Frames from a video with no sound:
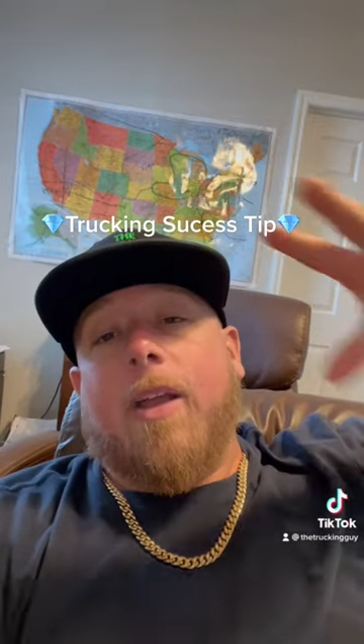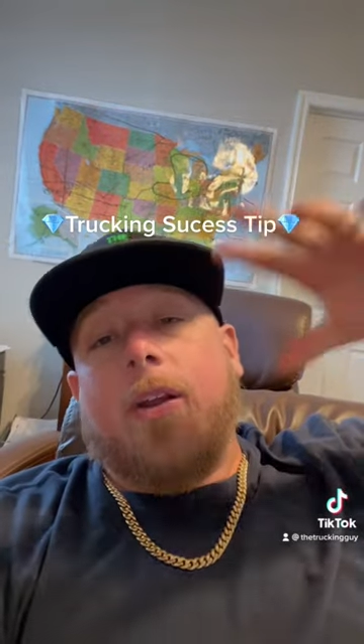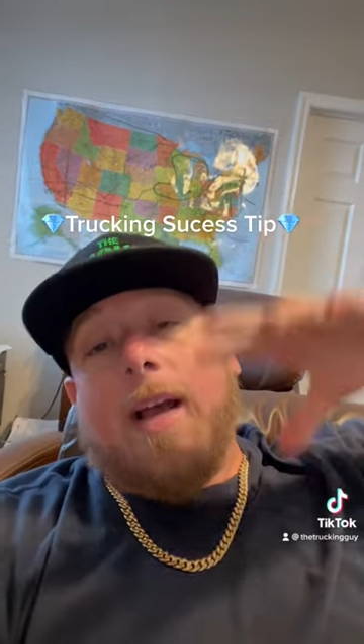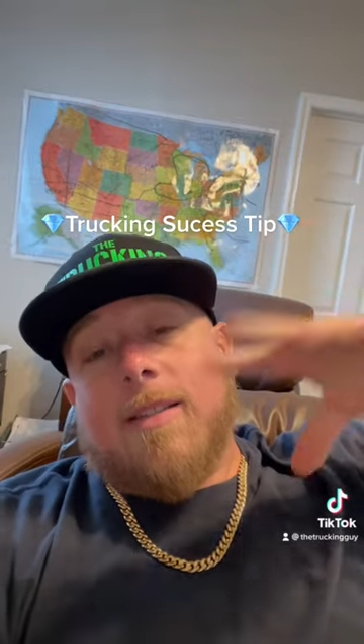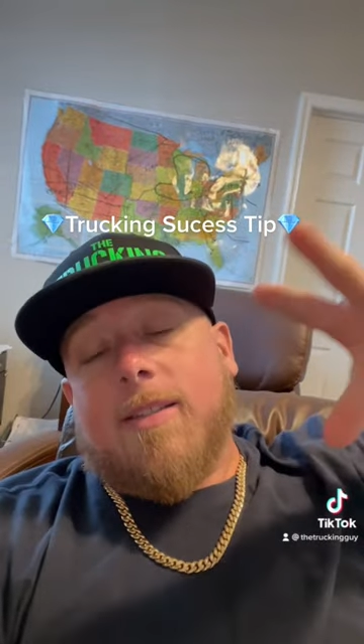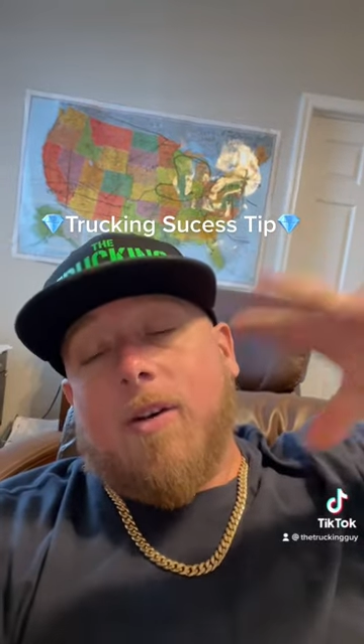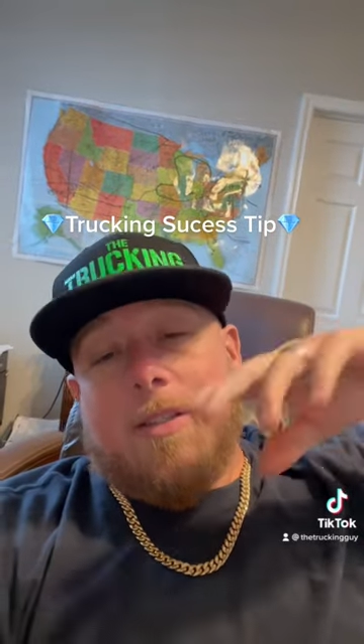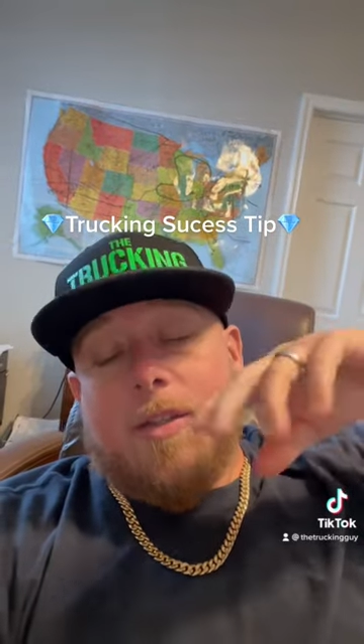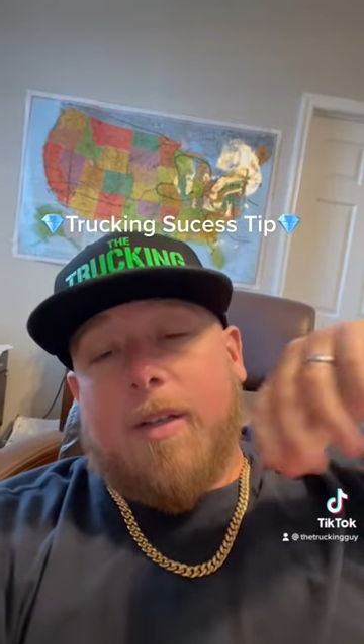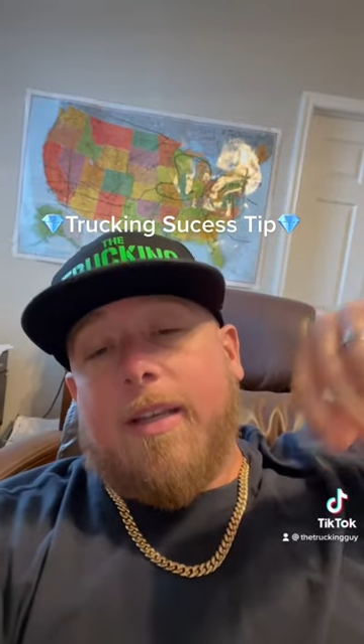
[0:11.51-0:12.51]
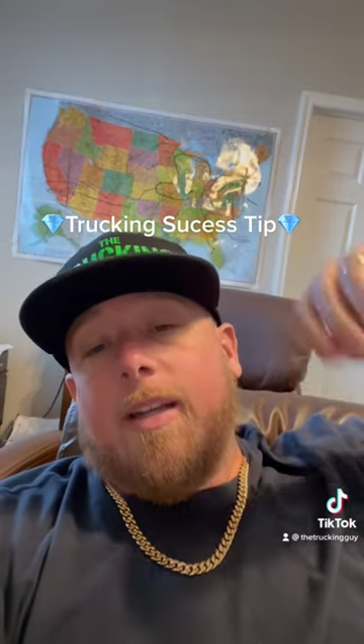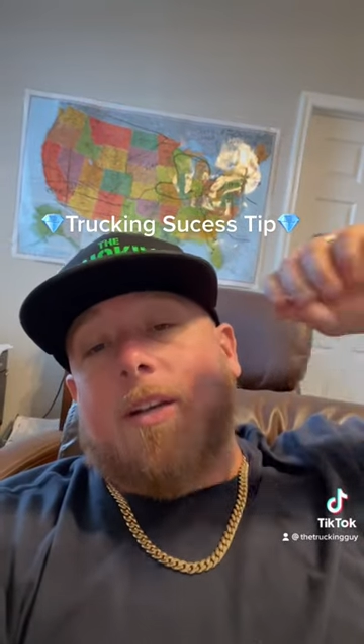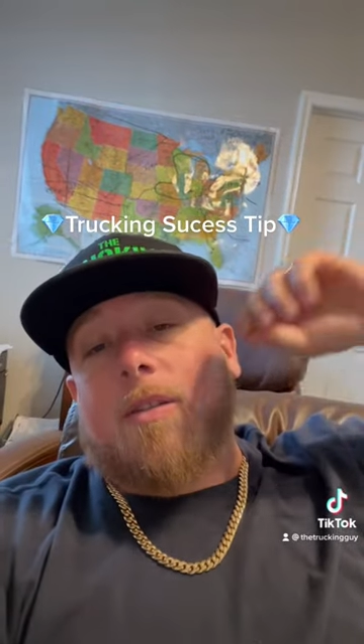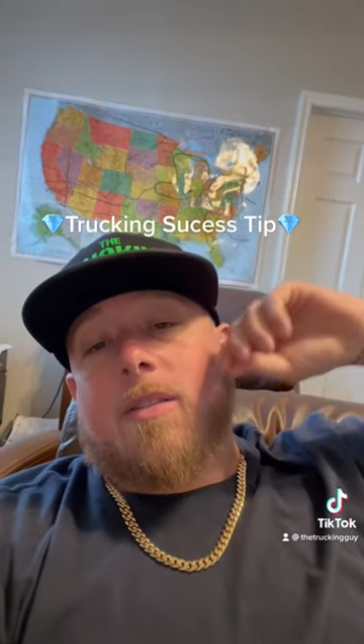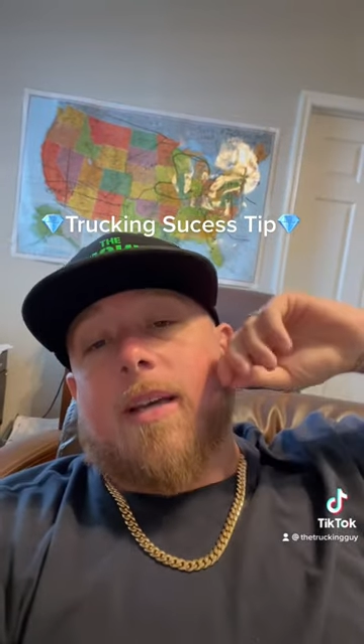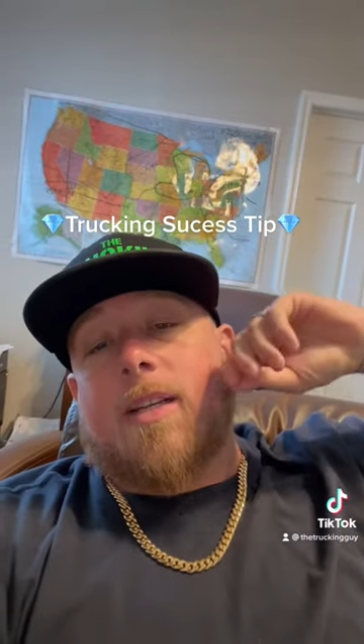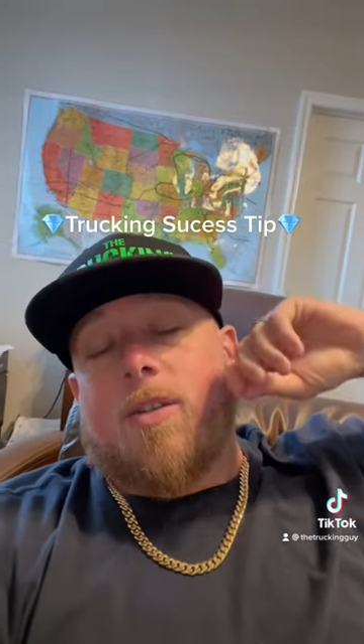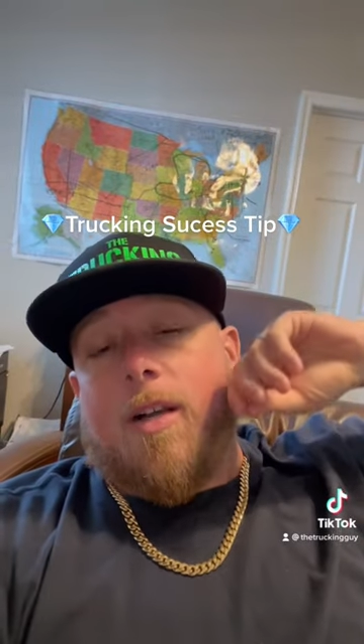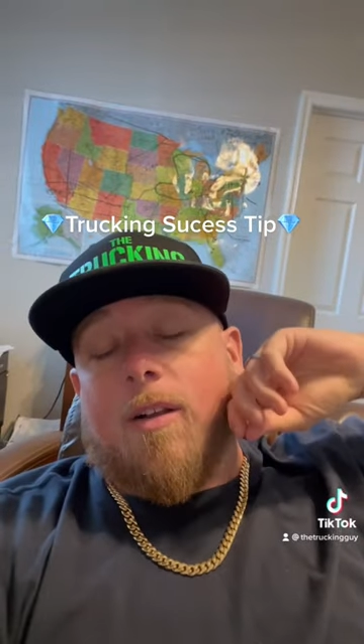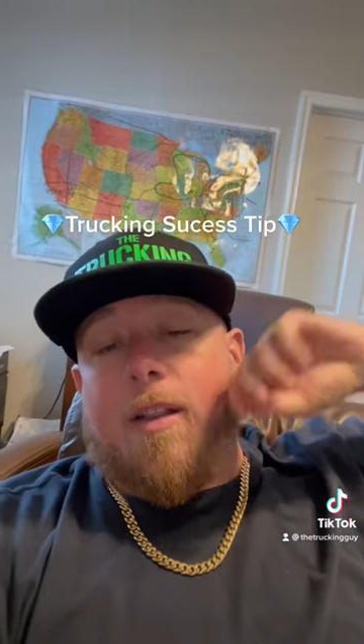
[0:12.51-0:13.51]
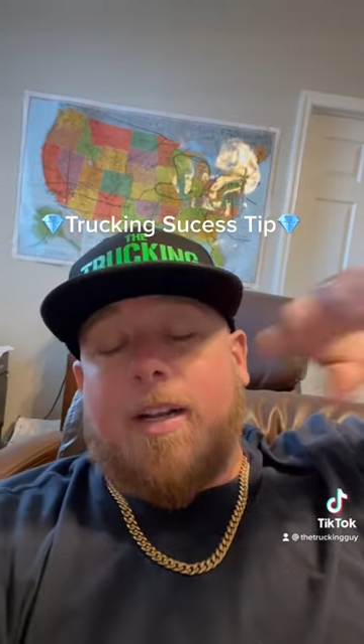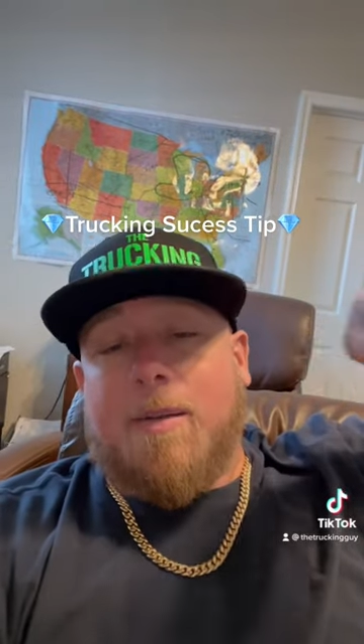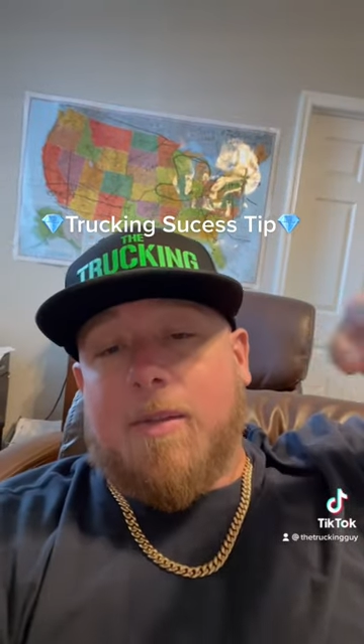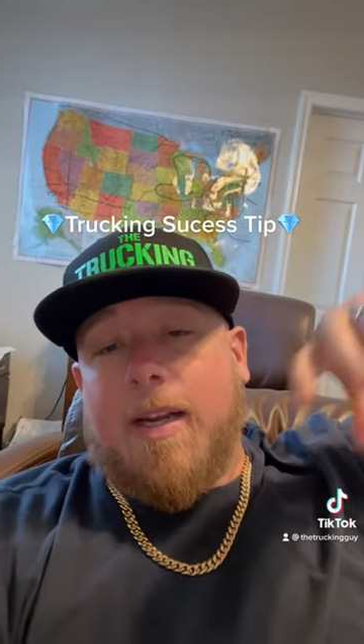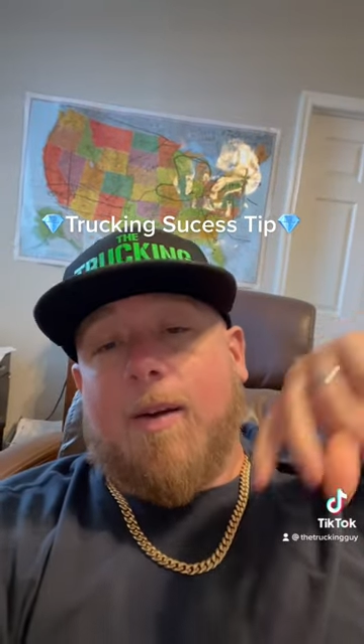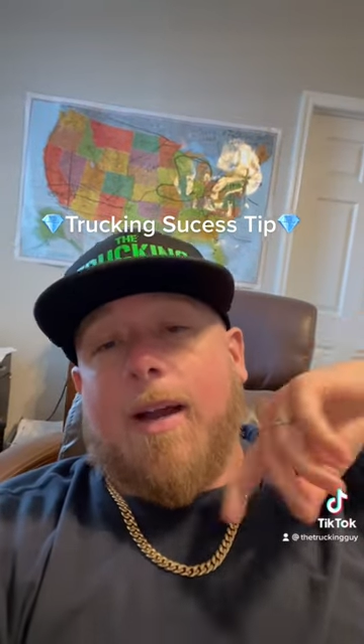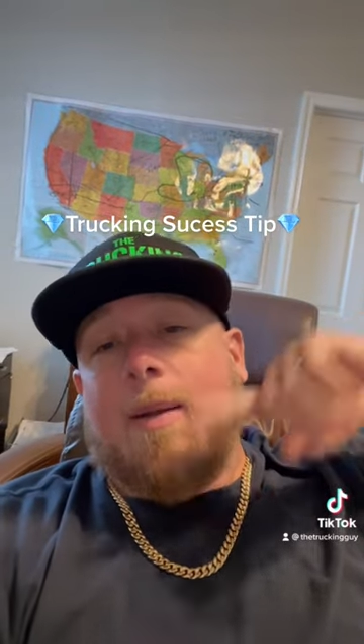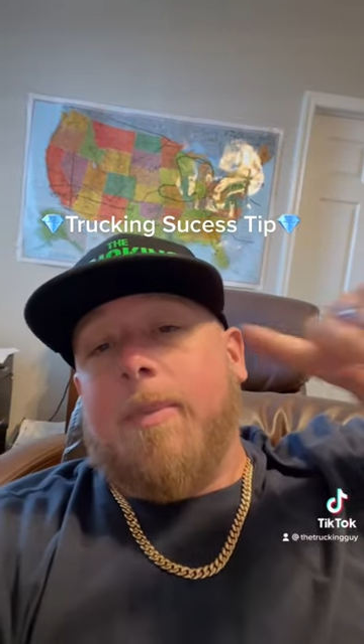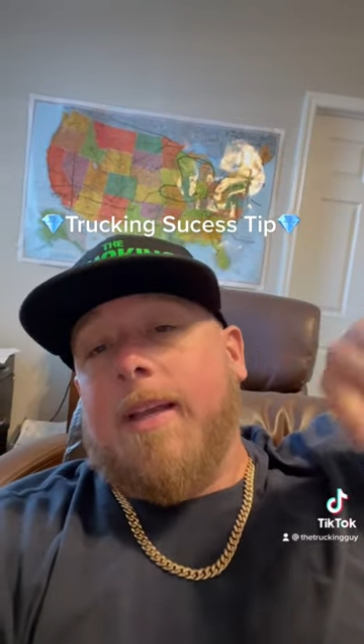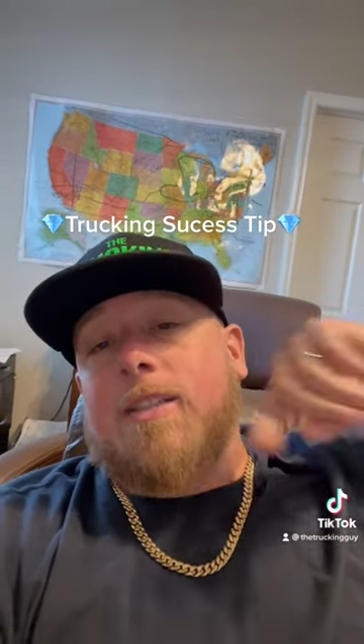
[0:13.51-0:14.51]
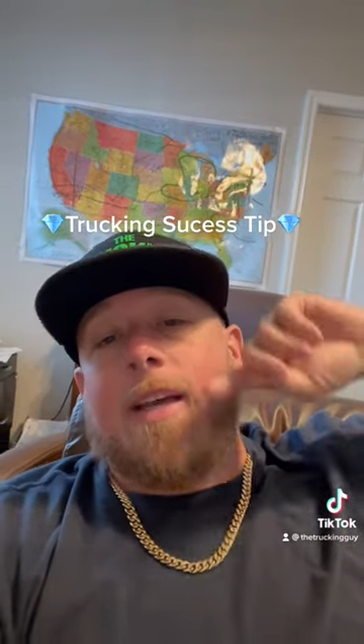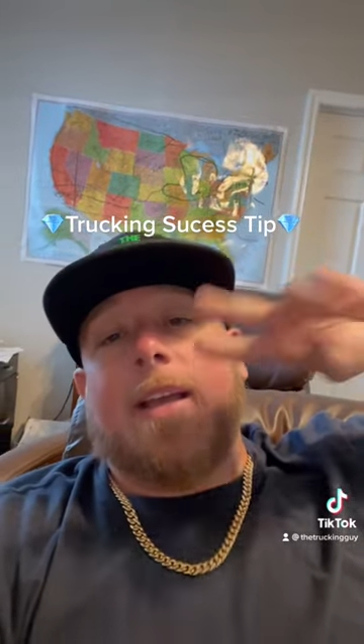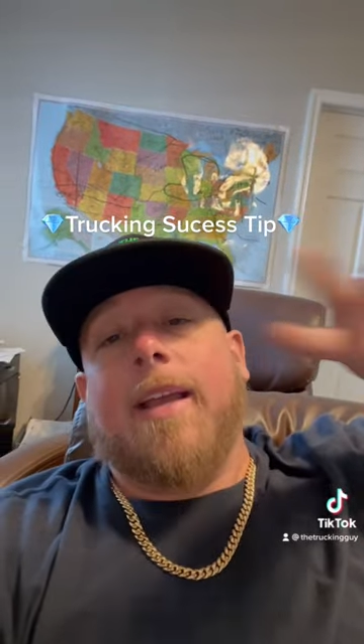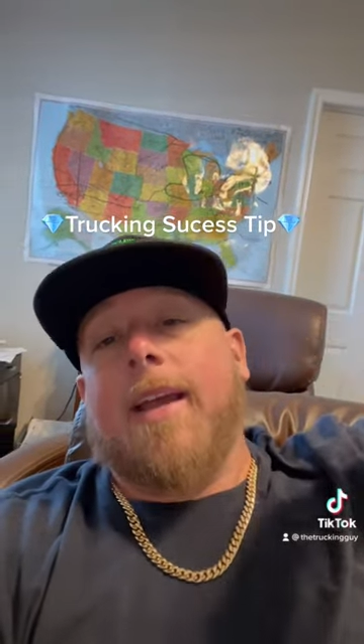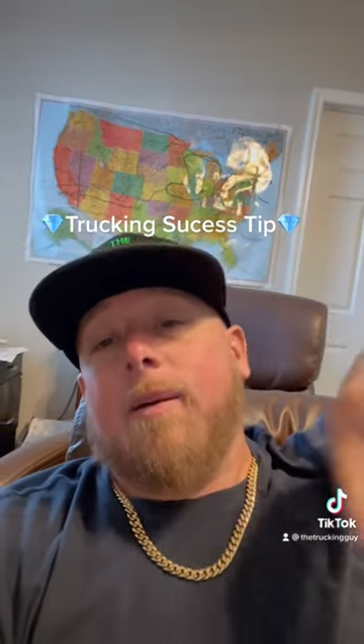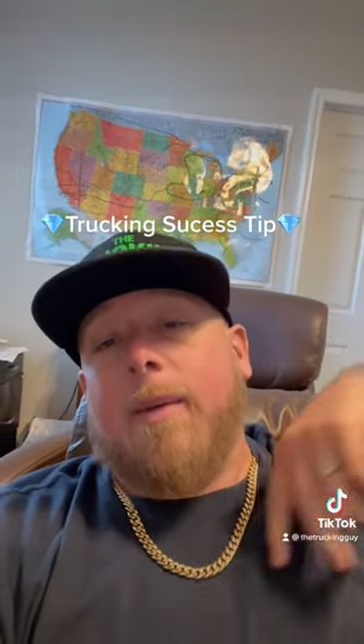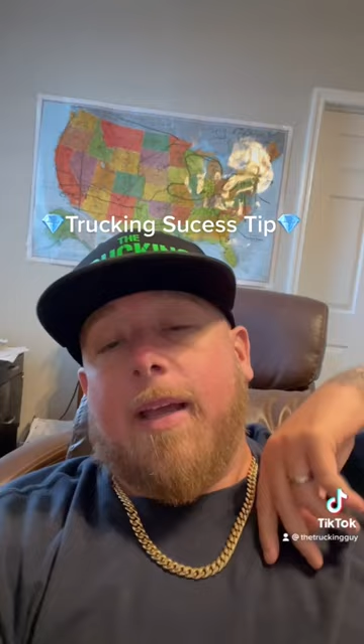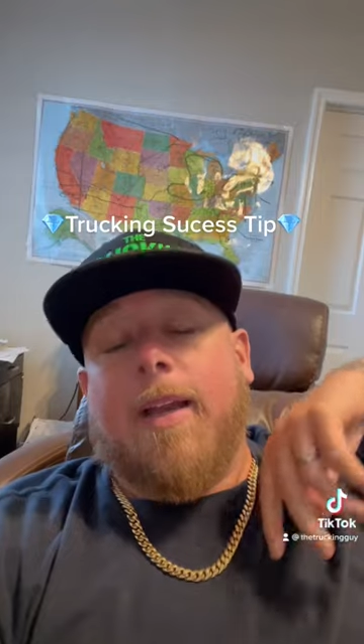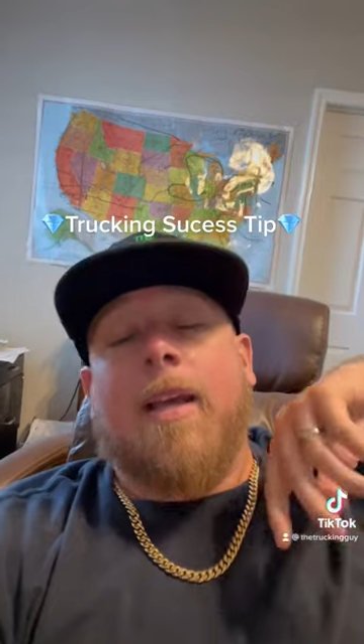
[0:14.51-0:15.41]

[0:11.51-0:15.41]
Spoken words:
Now, you guys know that you can get a gooseneck trailer that comes with air ride, PJ, Gatormade.